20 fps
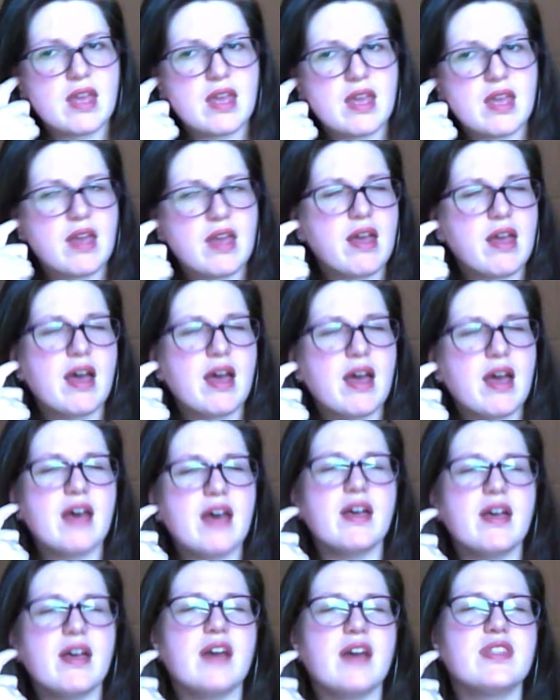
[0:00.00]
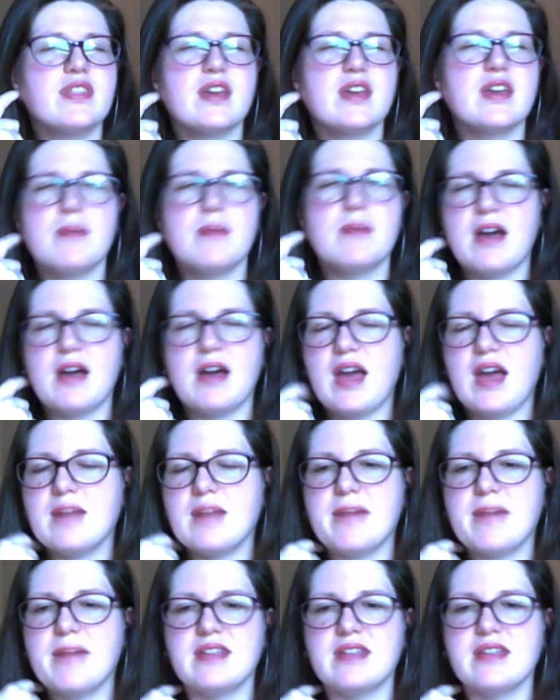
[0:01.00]
I'll think about how to
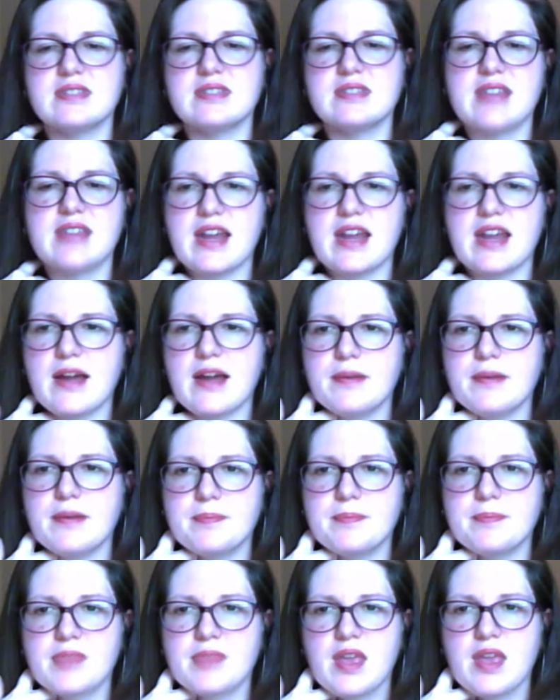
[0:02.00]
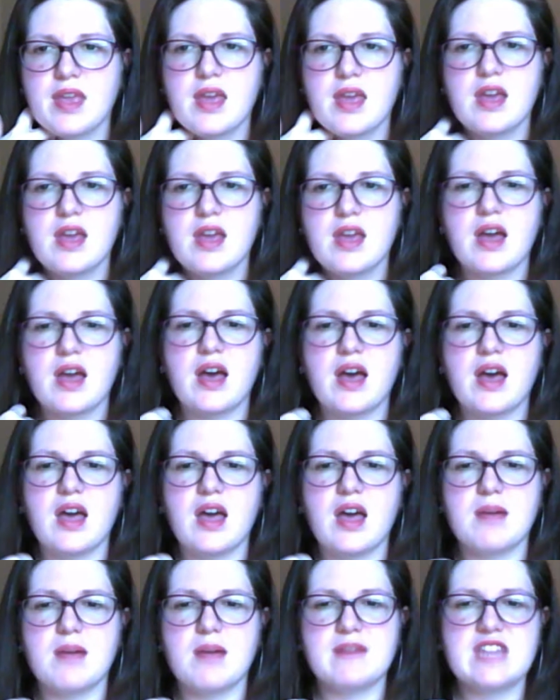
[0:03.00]
balance that out. I've
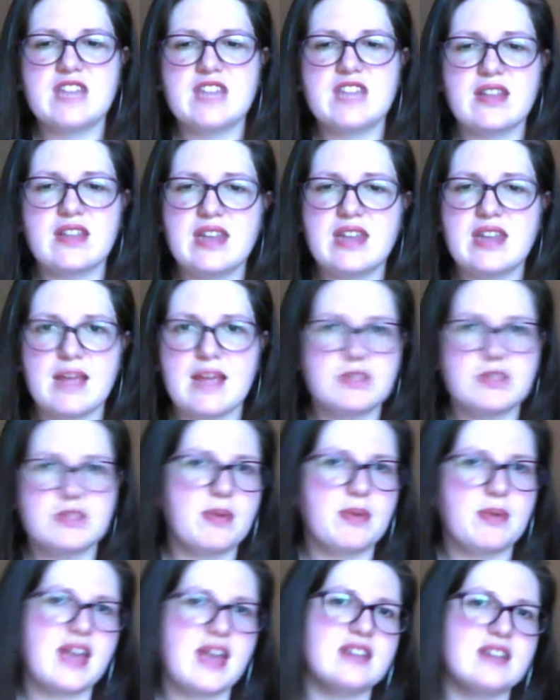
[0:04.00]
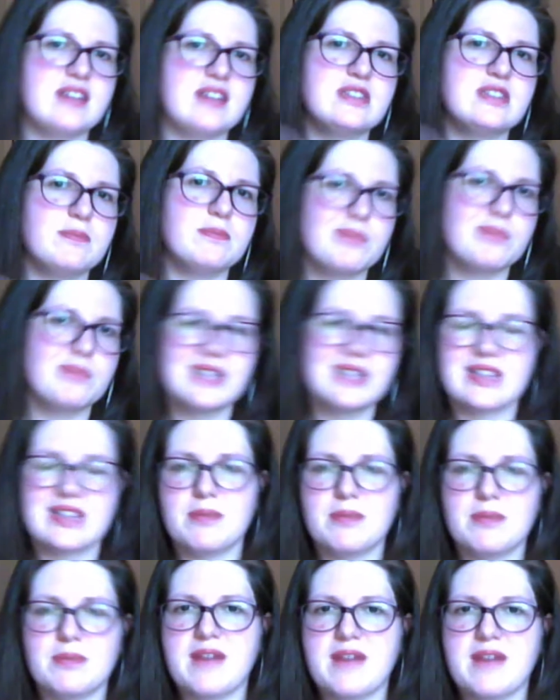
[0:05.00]
taken the names away to protect the
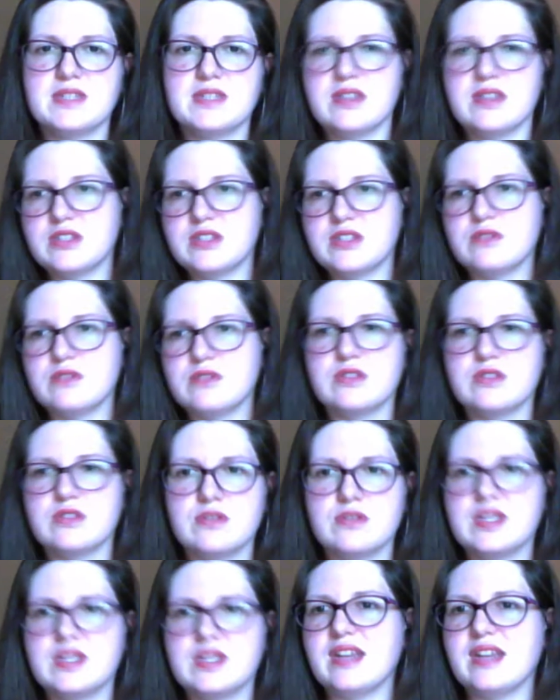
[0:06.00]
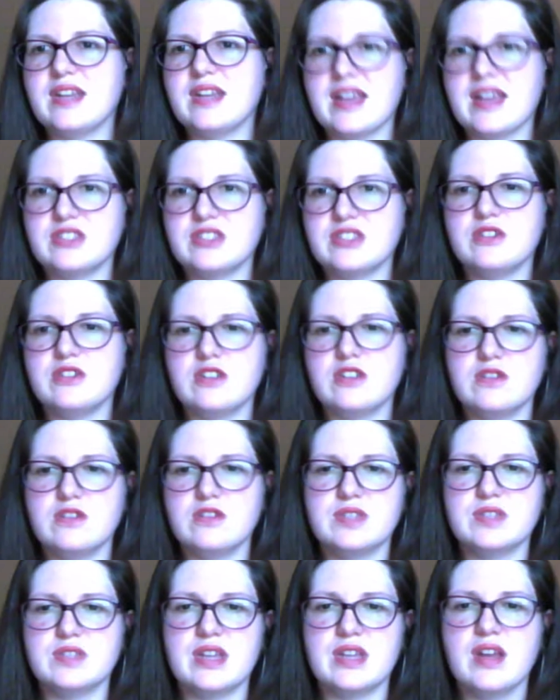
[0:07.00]
privacy of the students who said yes, you can use it.
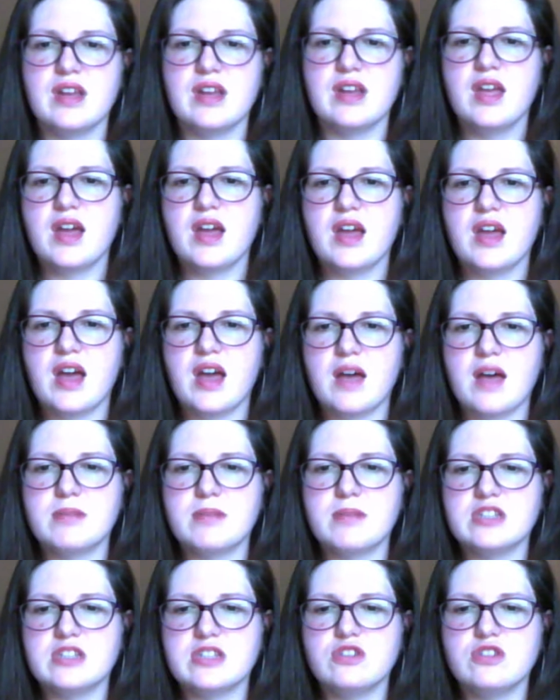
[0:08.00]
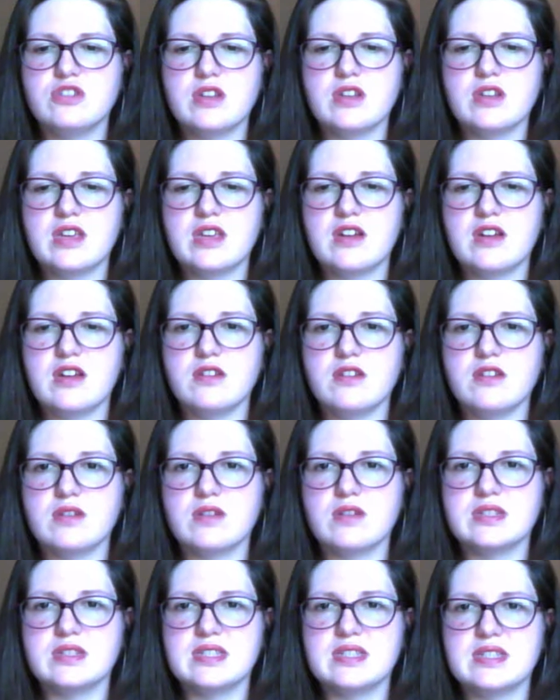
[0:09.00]
But as you look here, you can
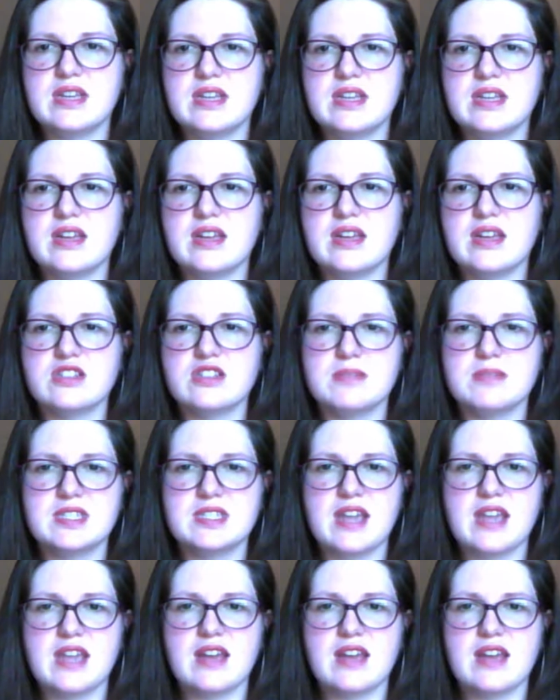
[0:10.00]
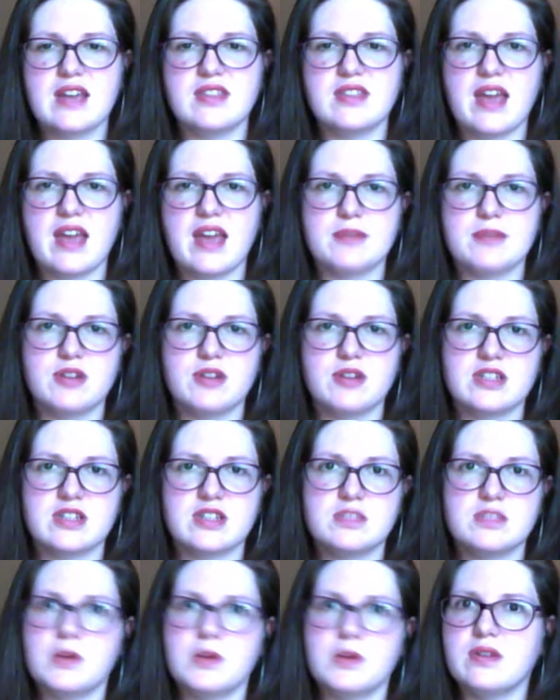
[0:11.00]
see, here's a mistake. The abstract is
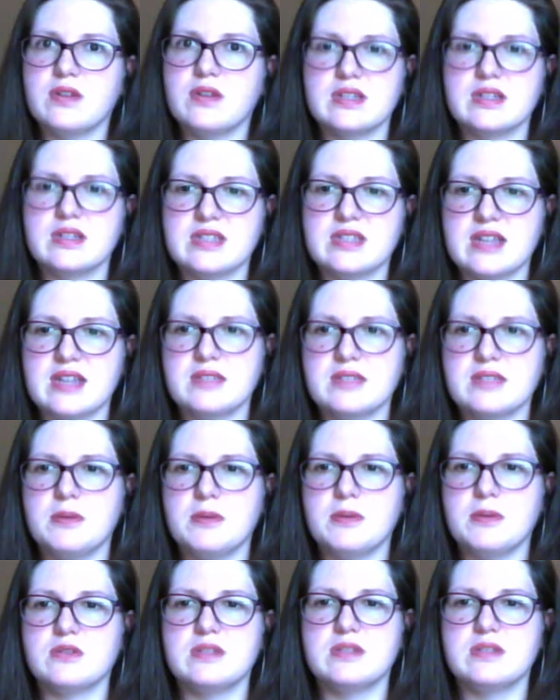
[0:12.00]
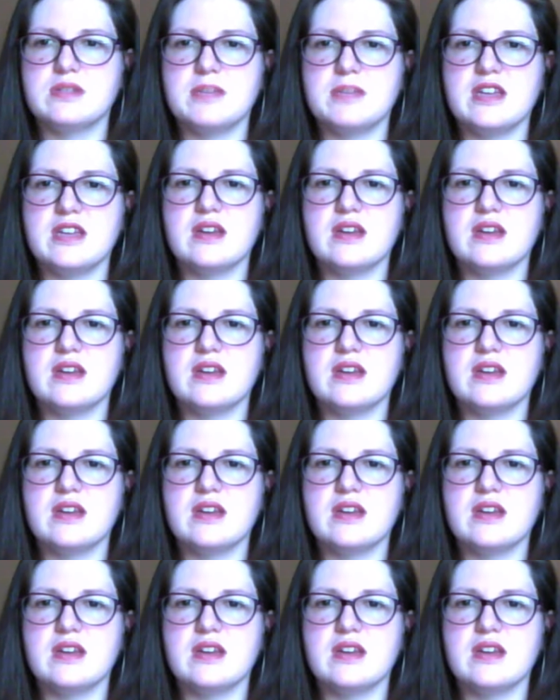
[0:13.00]
bolded. It's not supposed to be.